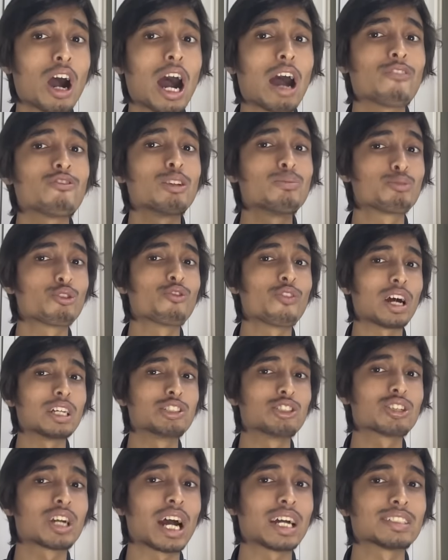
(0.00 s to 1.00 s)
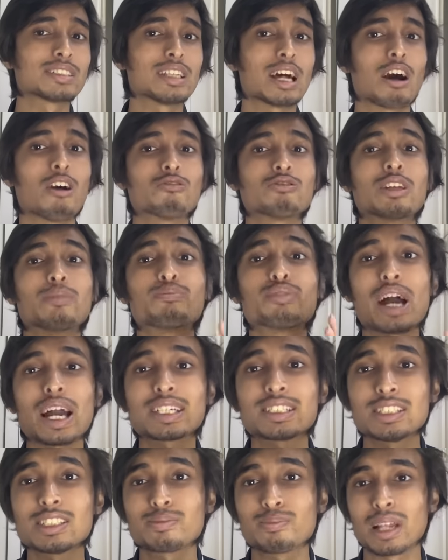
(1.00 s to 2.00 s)
I will provide you guys now the
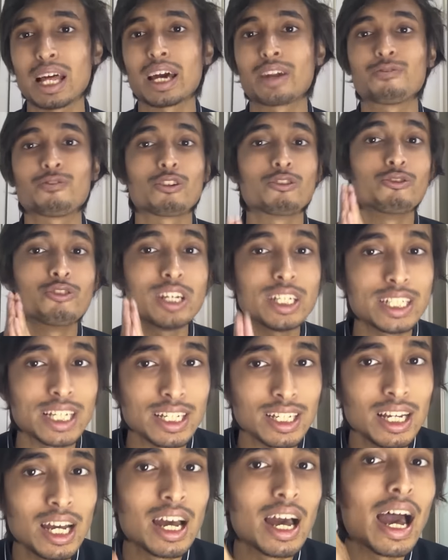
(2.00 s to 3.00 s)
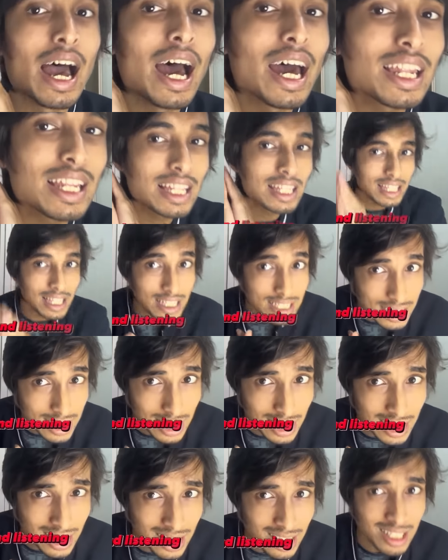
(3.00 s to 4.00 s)
practice plan for reading and
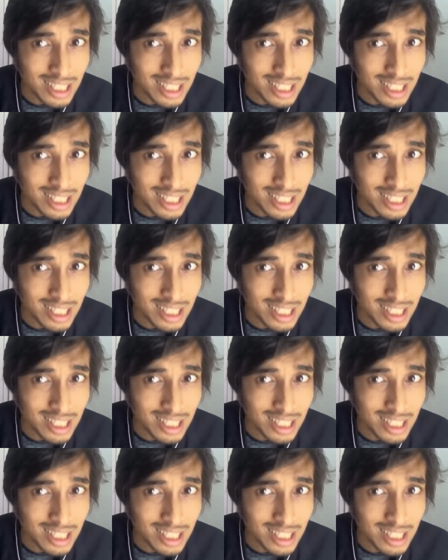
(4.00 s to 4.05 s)
listening.